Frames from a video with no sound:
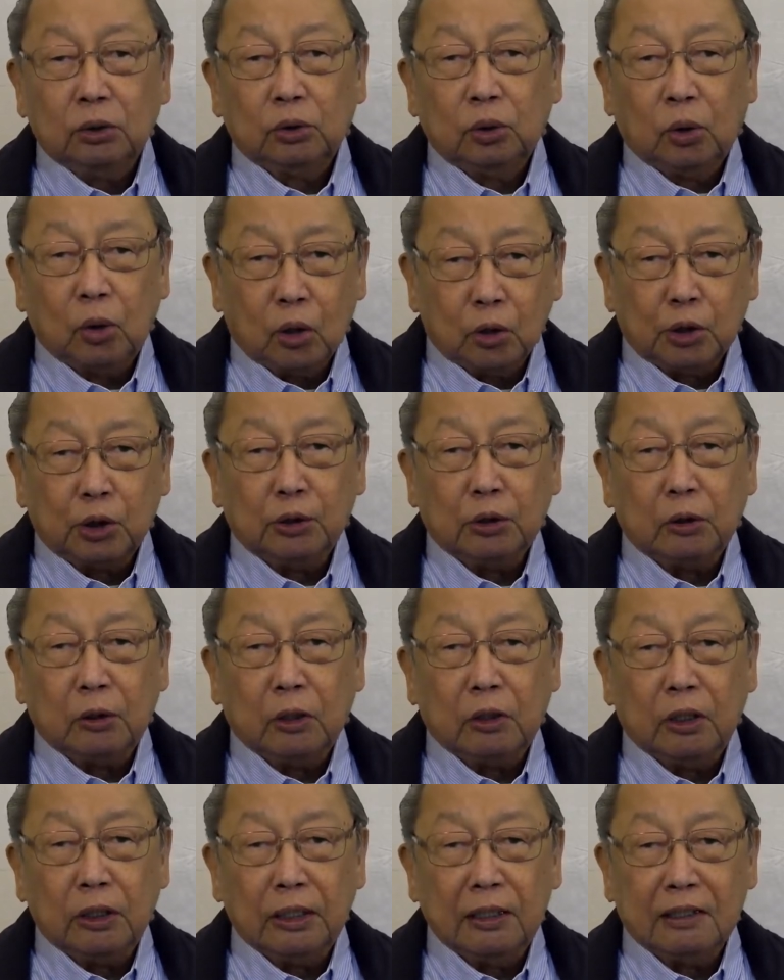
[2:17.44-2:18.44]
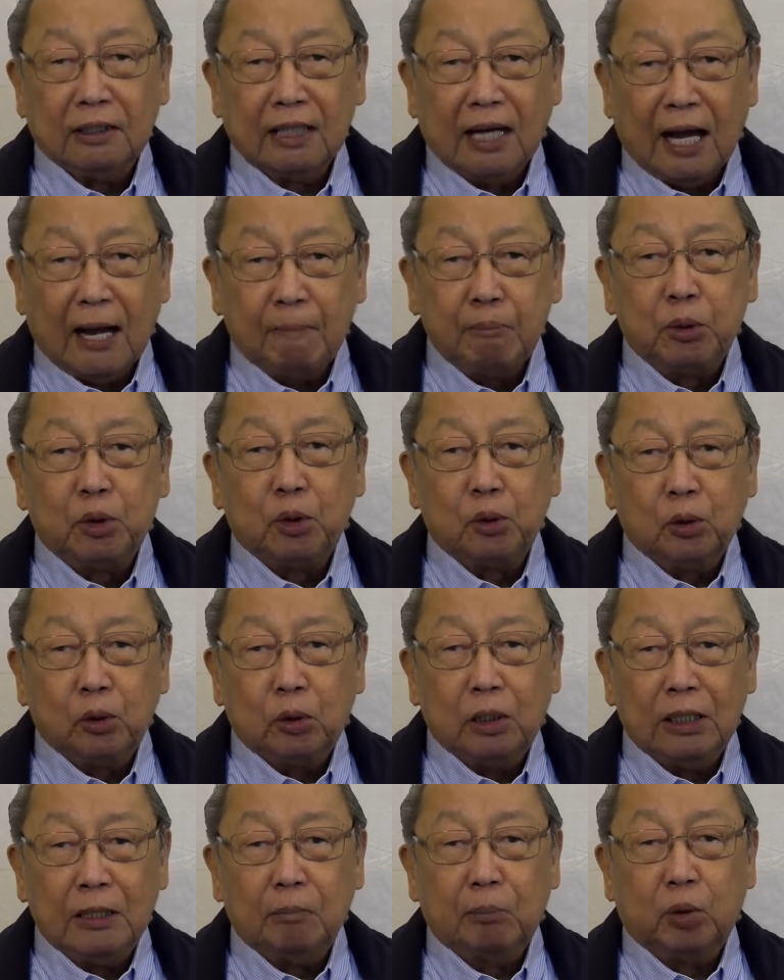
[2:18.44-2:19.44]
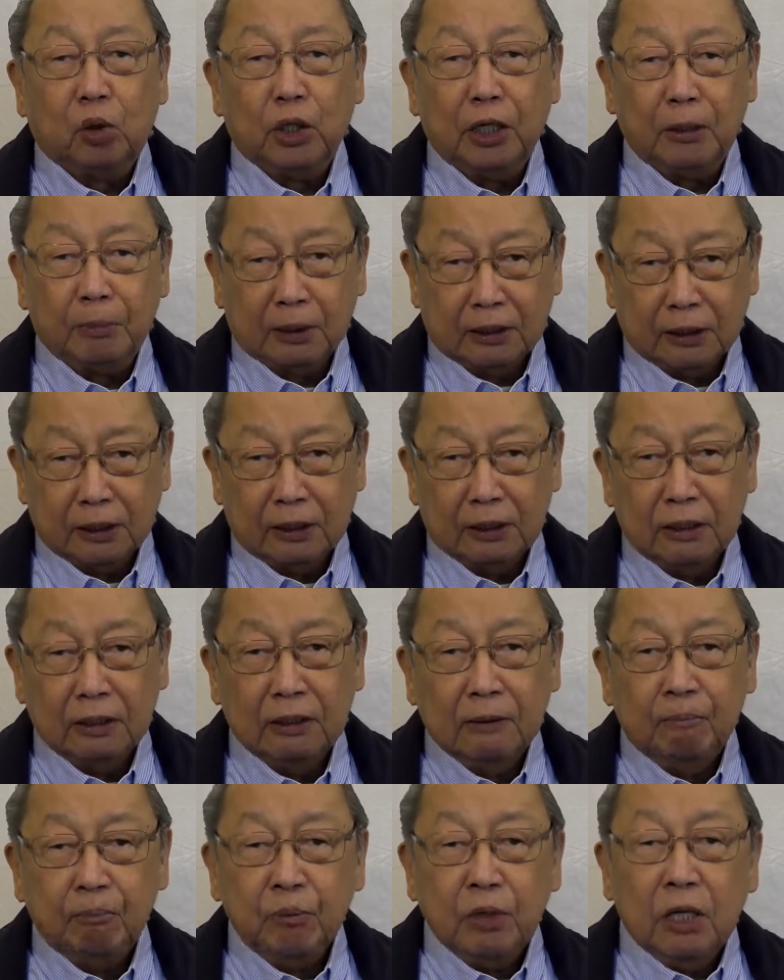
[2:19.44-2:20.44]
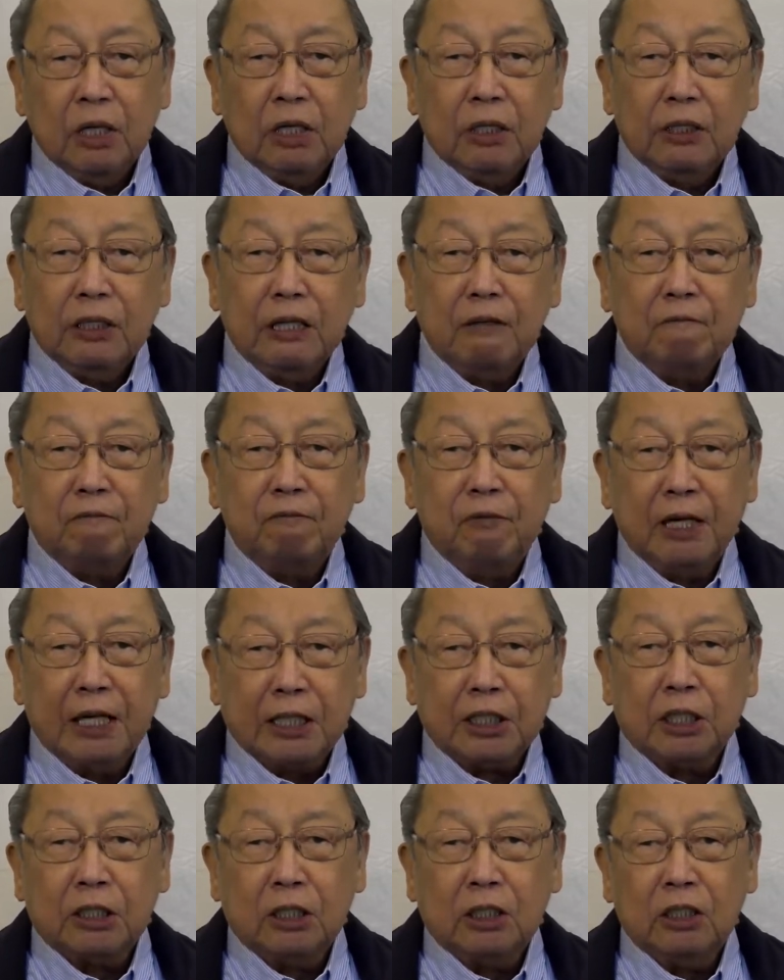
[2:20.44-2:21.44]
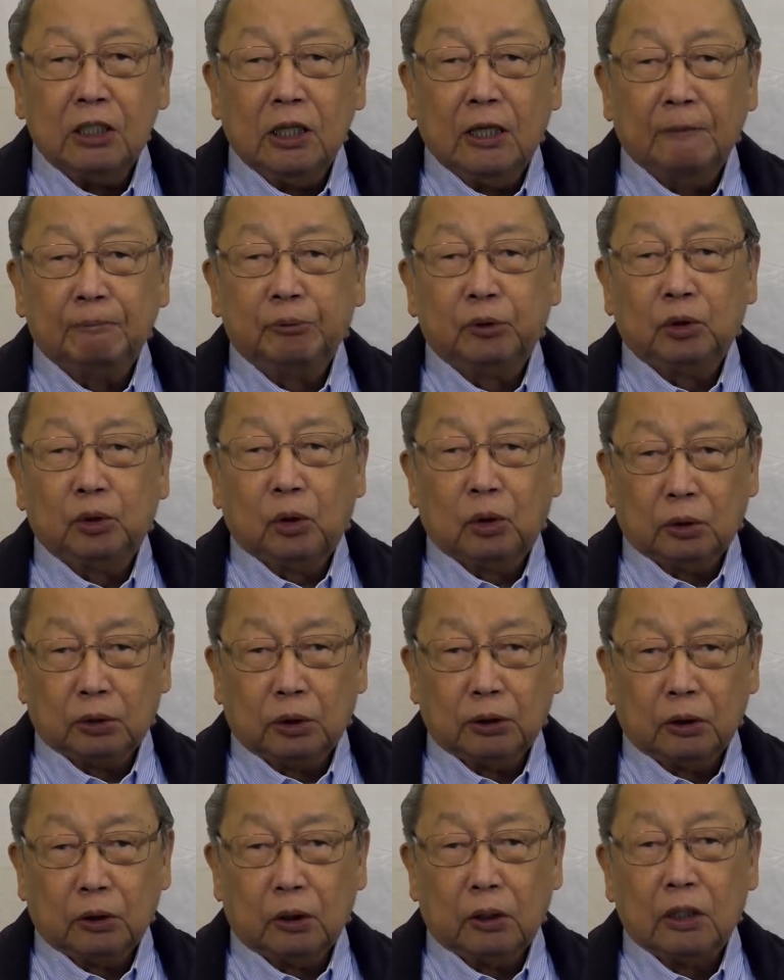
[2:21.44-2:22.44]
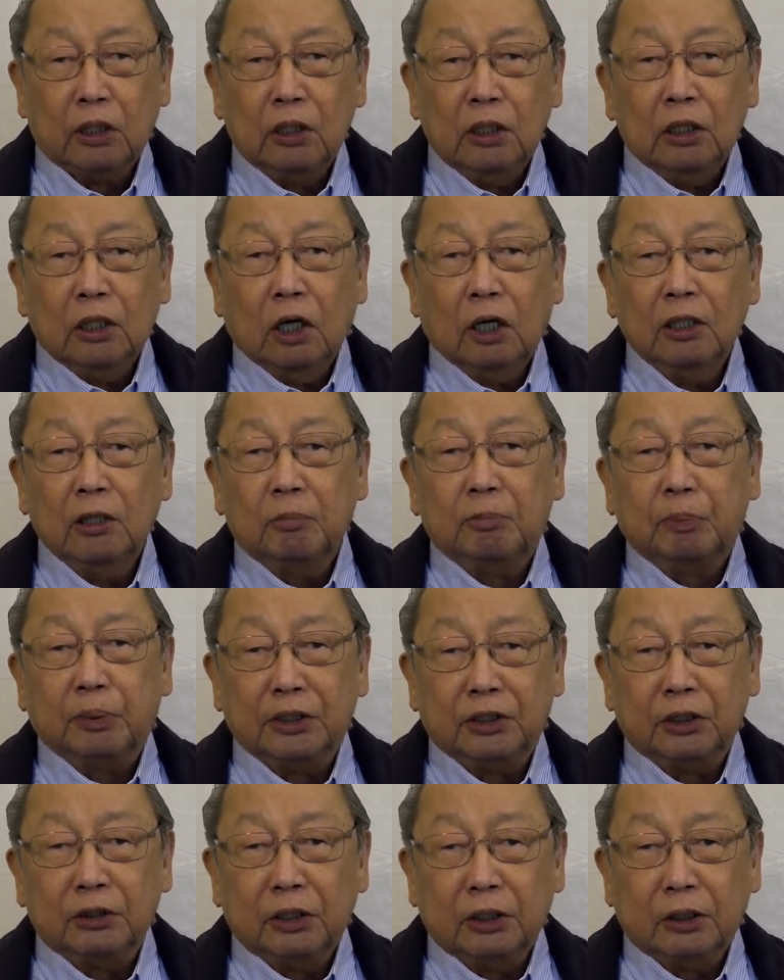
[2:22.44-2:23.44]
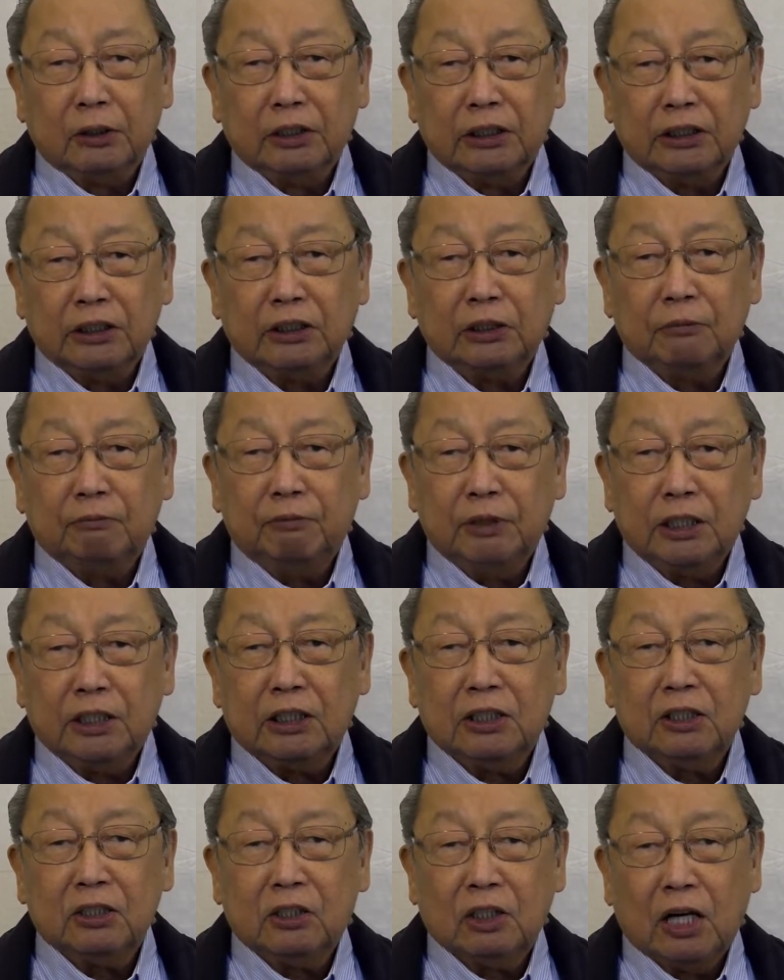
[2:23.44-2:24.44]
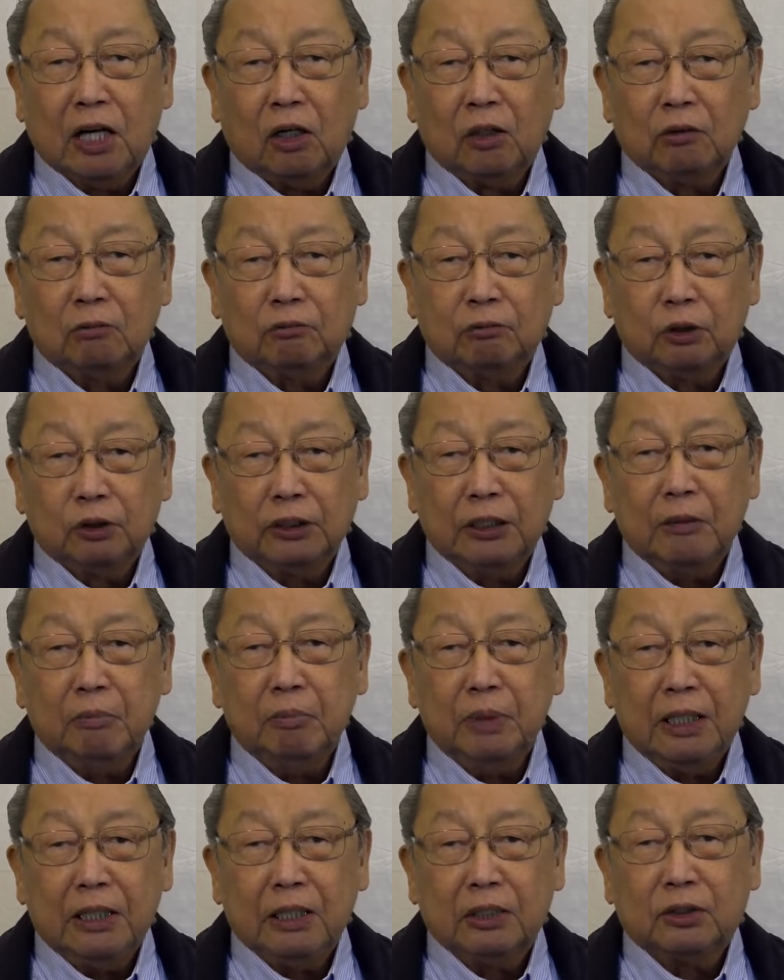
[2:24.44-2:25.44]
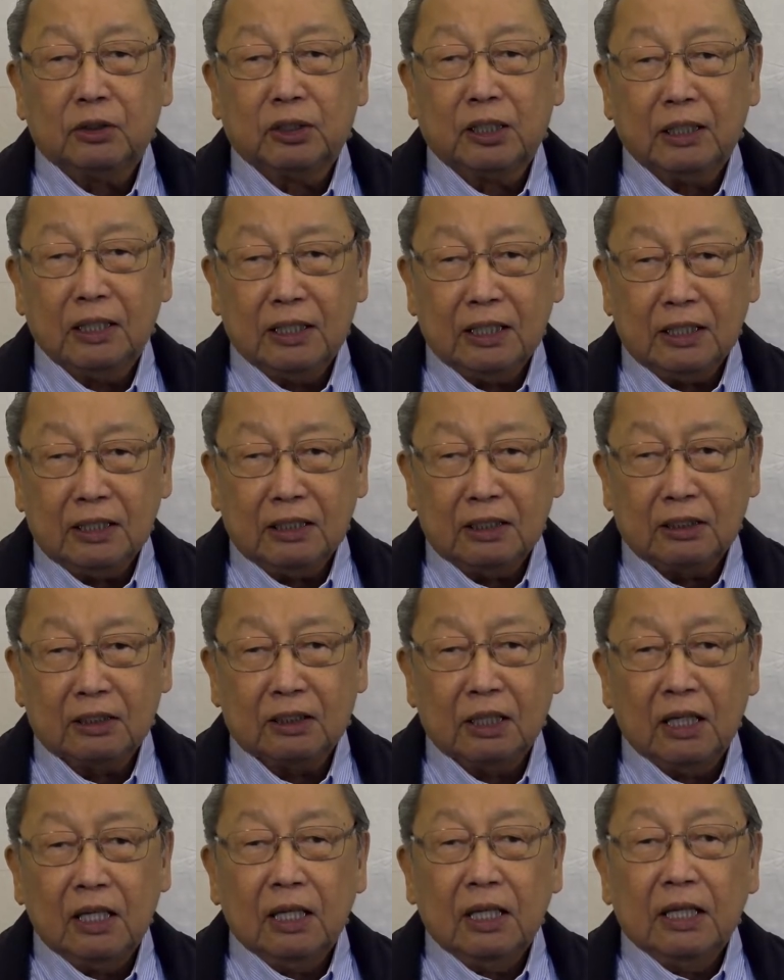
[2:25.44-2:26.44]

Torture is absolutely prohibited. The infliction of torture on a prisoner is sufficient ground for the immediate release